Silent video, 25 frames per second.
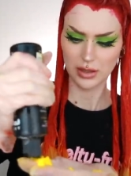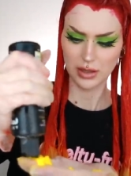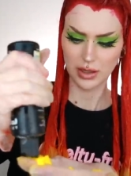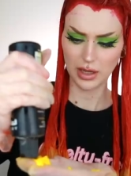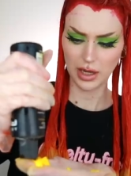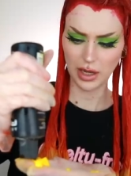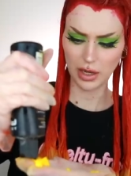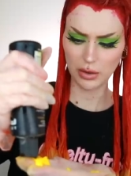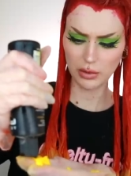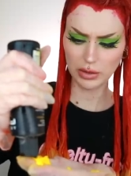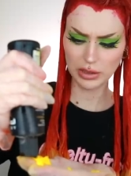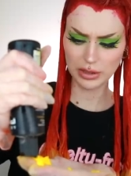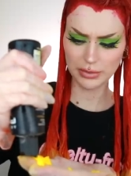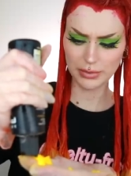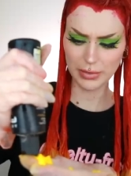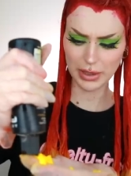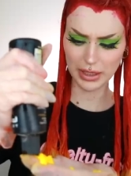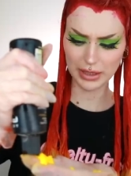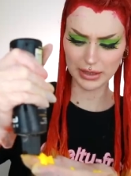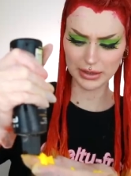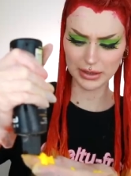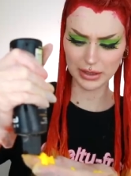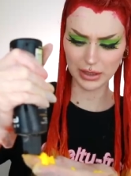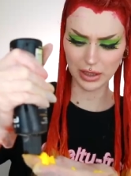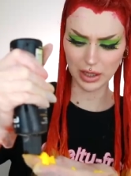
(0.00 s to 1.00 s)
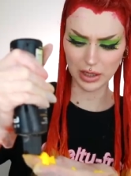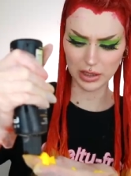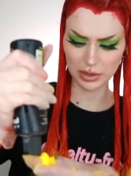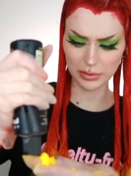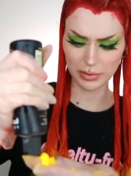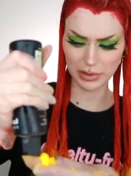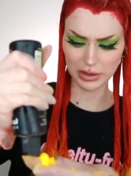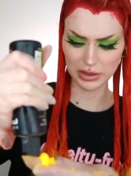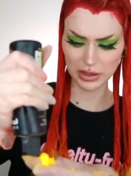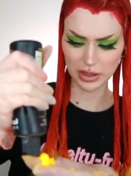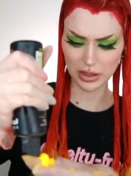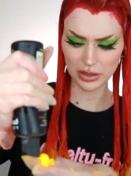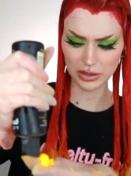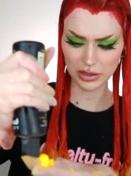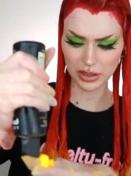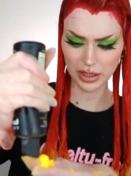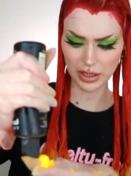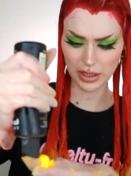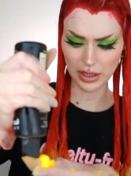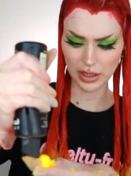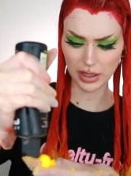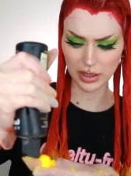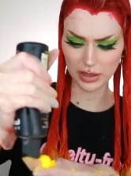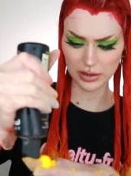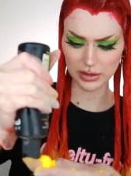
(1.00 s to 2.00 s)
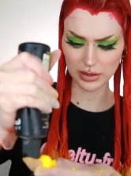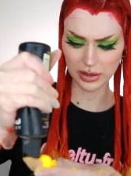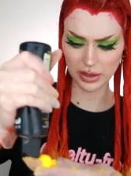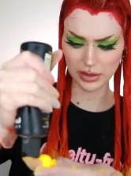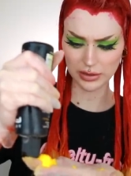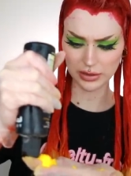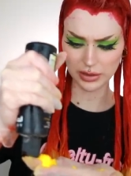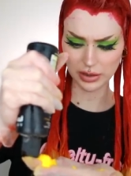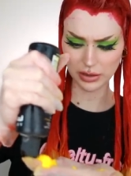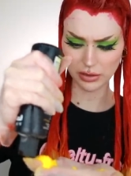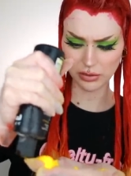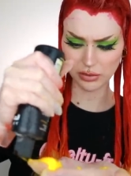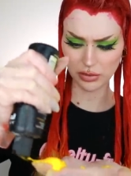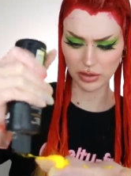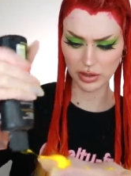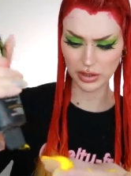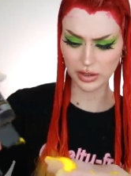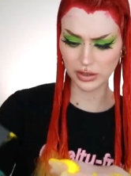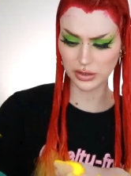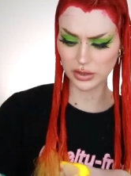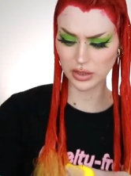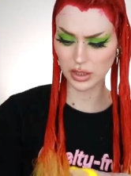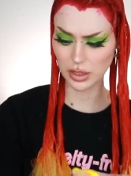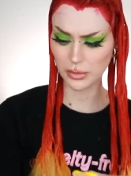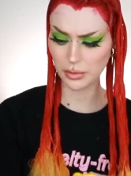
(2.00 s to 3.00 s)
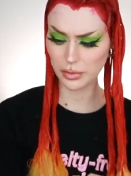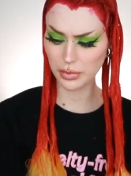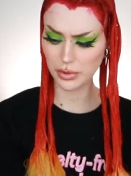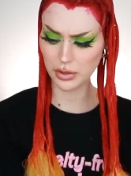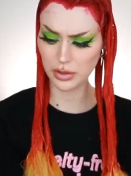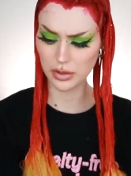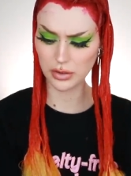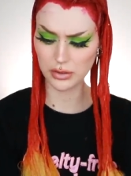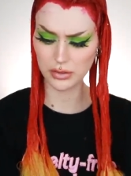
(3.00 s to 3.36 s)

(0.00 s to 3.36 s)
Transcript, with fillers: I always mix Cosmic Sunshine and Sunset Orange up.